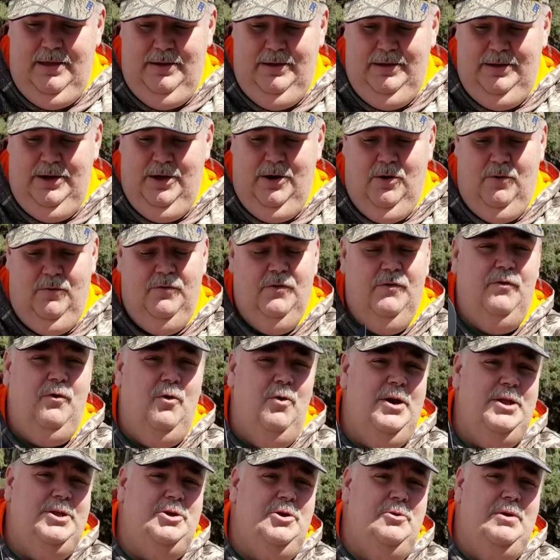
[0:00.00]
you know, for
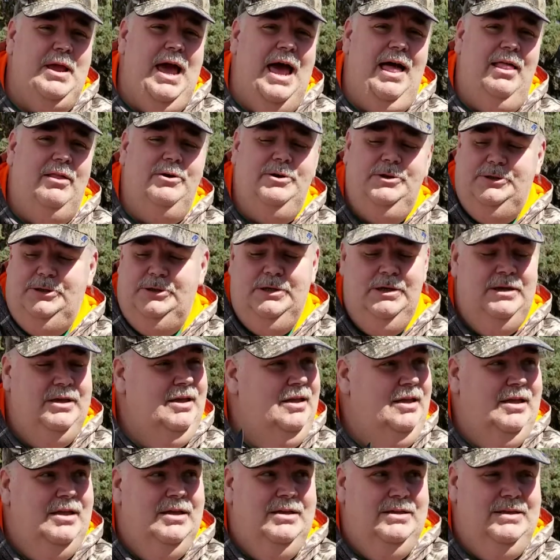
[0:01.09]
$42,
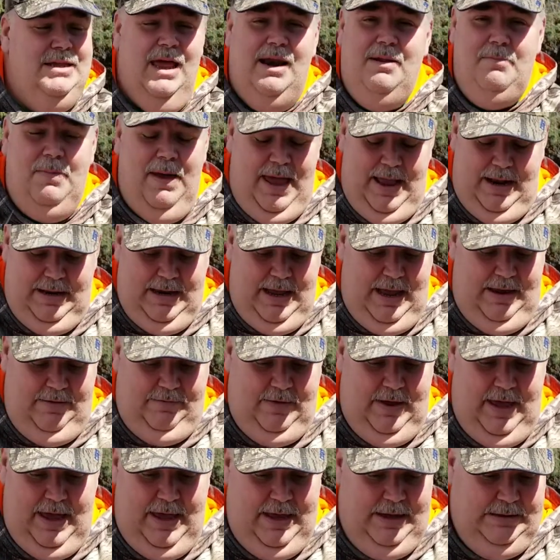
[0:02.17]
not a bad knife,
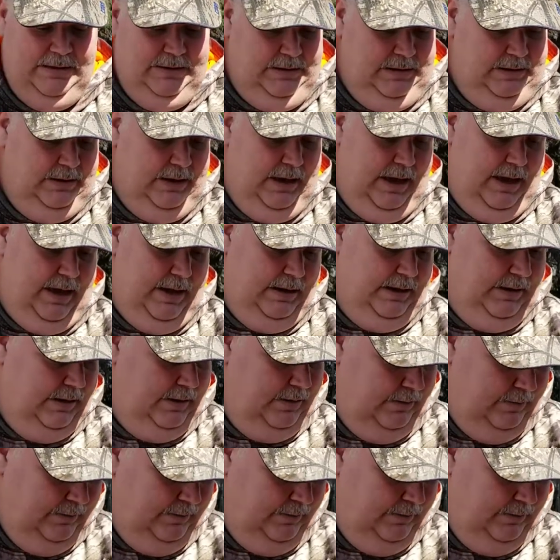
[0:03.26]
guys. And